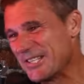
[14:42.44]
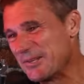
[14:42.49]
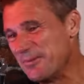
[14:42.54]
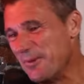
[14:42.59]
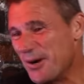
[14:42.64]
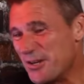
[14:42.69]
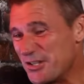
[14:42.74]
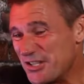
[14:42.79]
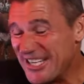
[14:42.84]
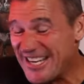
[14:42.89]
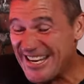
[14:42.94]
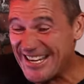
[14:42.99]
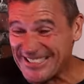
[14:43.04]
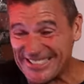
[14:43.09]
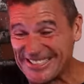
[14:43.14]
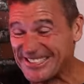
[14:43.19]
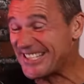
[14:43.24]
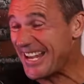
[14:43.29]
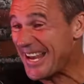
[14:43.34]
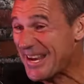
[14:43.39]
watch. Yeah,
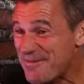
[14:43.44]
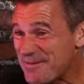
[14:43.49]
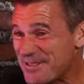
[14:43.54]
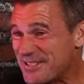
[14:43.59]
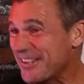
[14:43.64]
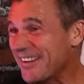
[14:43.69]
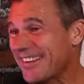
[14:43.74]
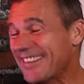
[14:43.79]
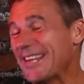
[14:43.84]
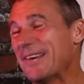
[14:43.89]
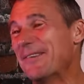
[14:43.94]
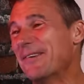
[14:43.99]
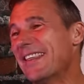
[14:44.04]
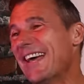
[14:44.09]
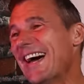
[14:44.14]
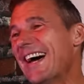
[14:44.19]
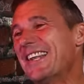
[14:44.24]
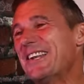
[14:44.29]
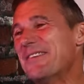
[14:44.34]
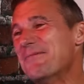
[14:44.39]
same sort of thing with
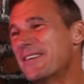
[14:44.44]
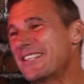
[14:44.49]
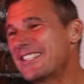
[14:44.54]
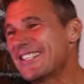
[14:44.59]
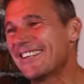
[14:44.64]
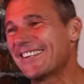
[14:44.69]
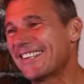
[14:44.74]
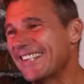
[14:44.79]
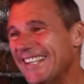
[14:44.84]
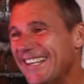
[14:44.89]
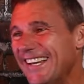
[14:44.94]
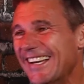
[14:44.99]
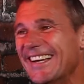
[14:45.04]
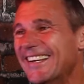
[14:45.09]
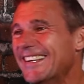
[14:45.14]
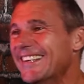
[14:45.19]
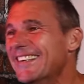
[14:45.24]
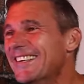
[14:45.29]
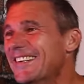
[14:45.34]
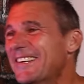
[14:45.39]
Art and Matilda here.
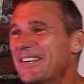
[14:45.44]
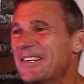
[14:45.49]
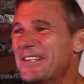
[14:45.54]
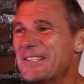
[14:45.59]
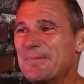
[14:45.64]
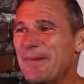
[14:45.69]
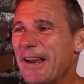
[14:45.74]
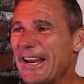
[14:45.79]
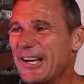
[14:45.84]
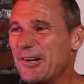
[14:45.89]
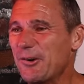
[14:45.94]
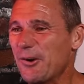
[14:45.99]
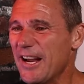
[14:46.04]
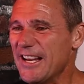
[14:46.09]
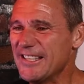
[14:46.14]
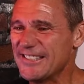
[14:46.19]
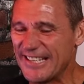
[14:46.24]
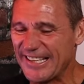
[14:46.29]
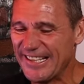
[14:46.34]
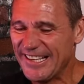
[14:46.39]
Yeah, right. It's bloody
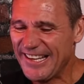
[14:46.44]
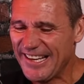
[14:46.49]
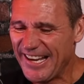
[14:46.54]
crazy.